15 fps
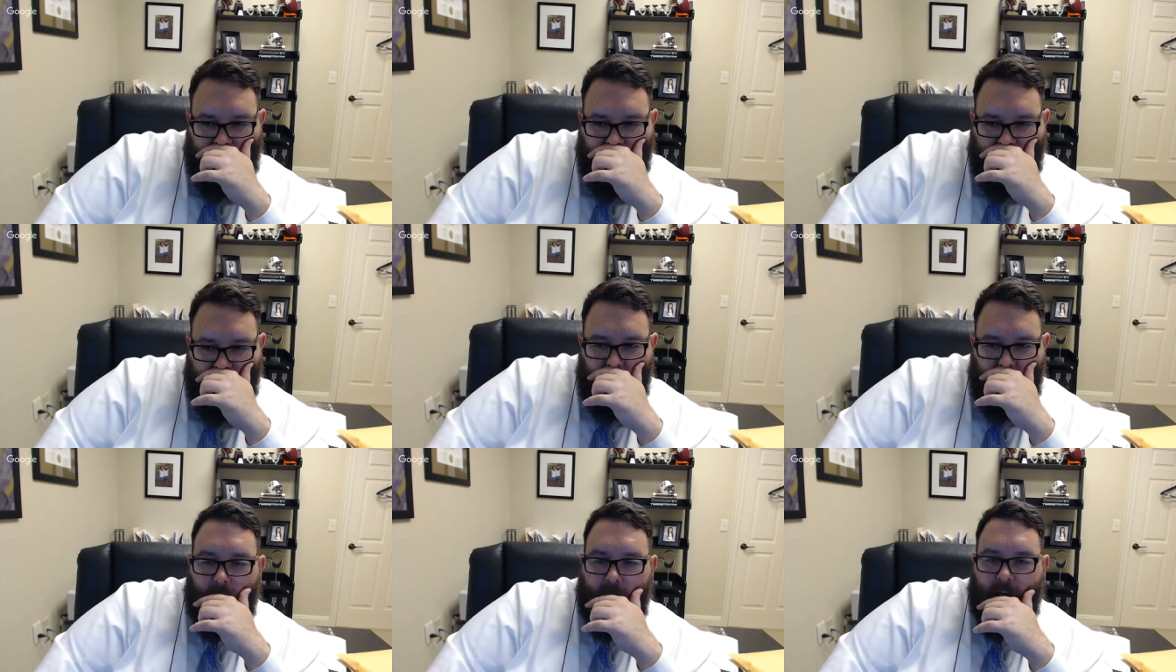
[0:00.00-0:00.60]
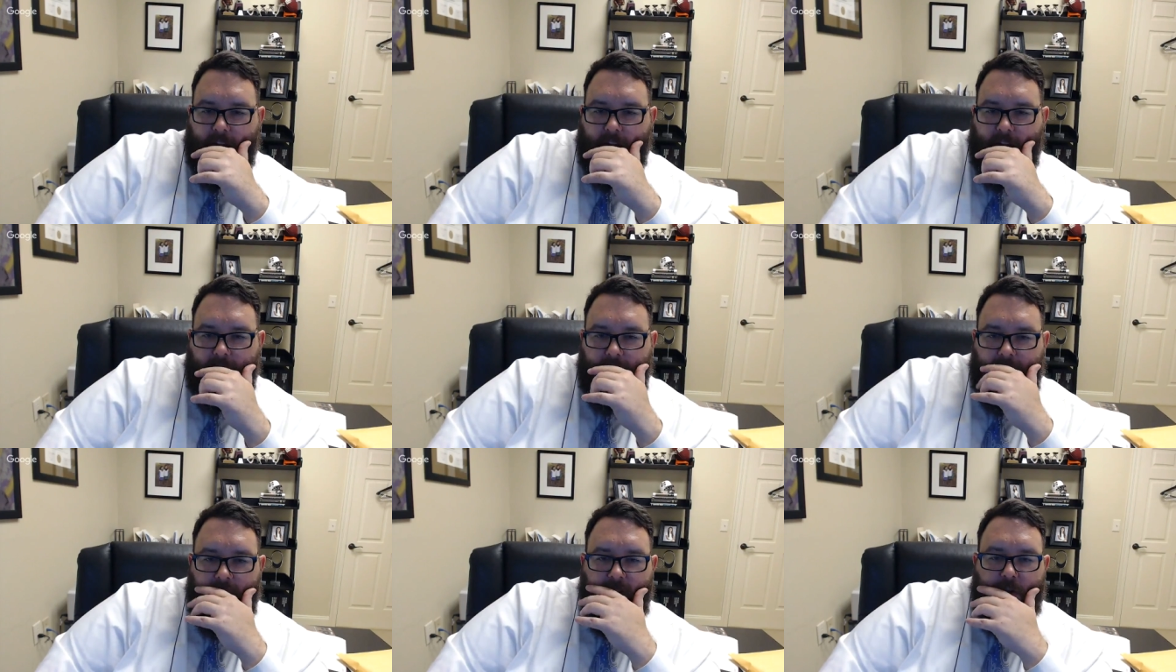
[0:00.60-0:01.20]
it you write
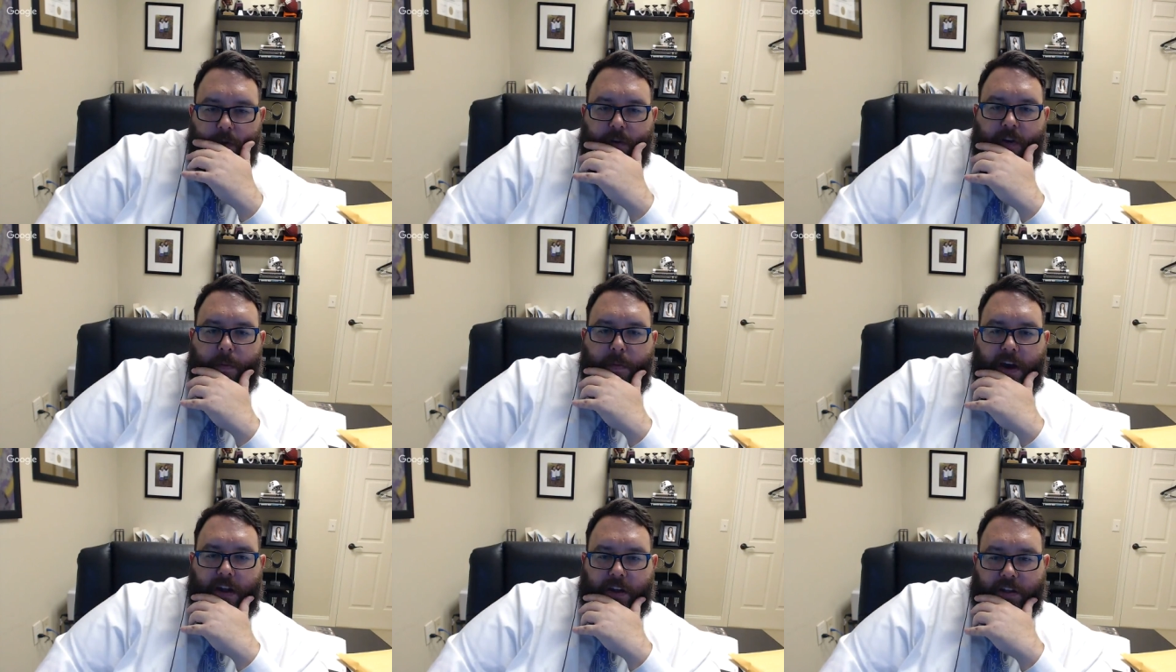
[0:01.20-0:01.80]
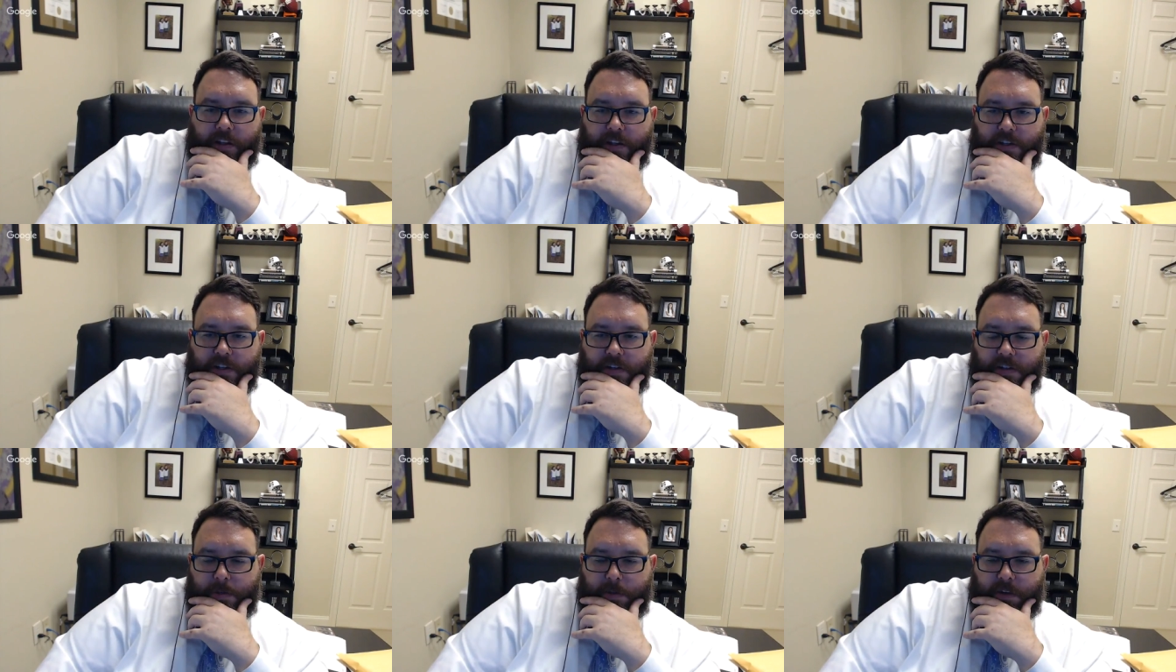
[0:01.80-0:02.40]
in and join a mailing list
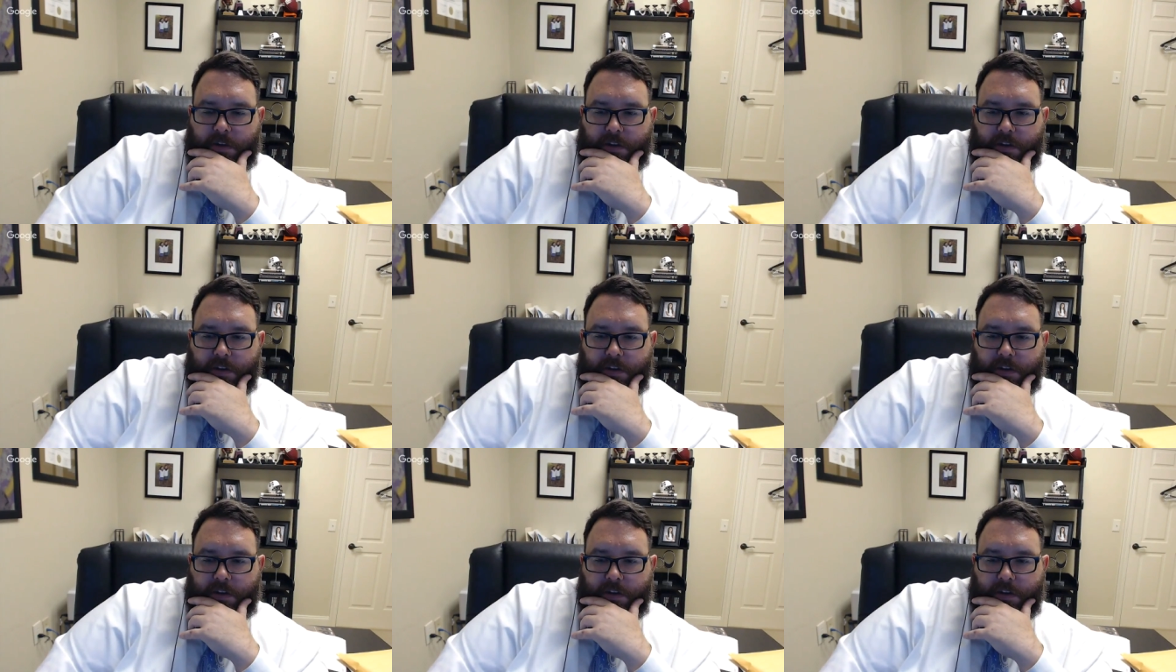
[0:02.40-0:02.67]
or something?